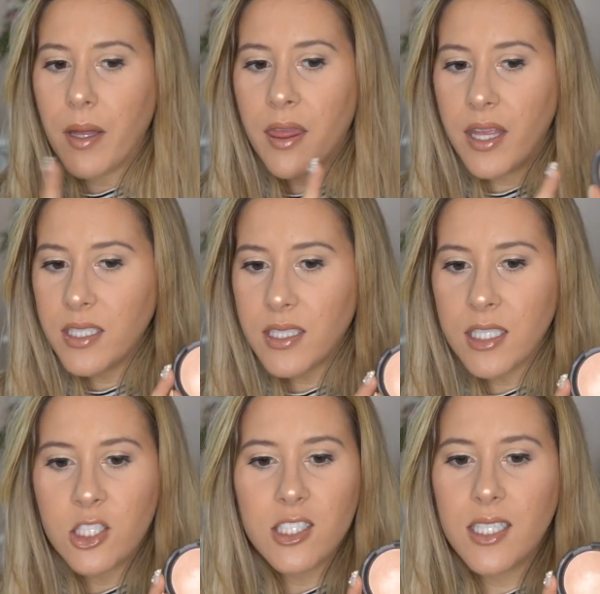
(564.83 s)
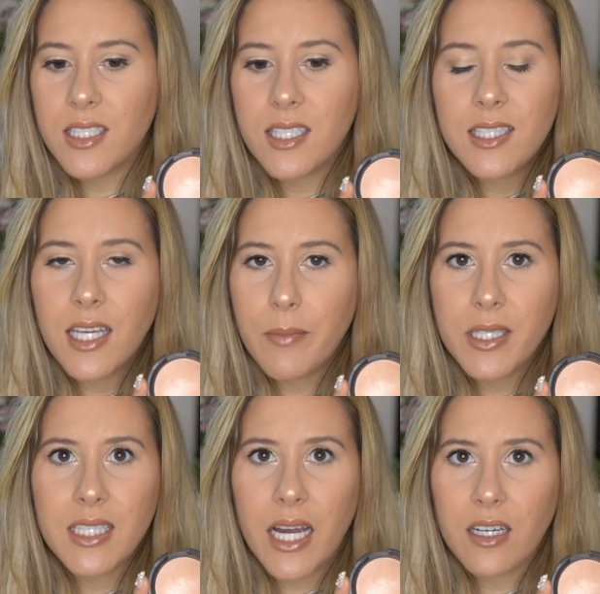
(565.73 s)
This just does the same
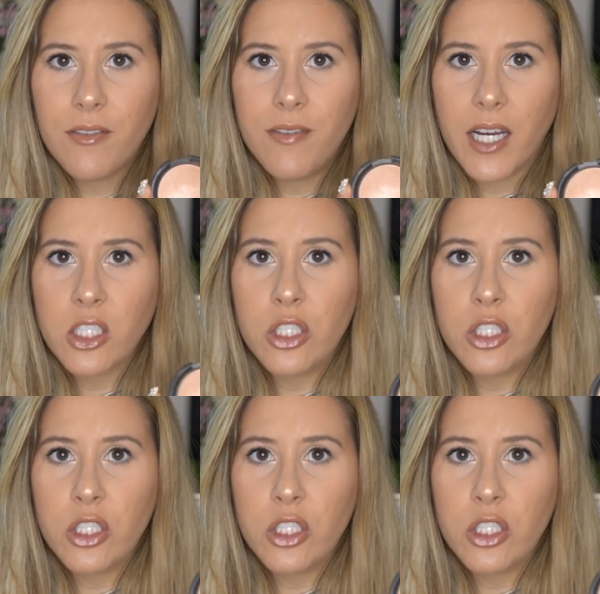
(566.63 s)
exact effect.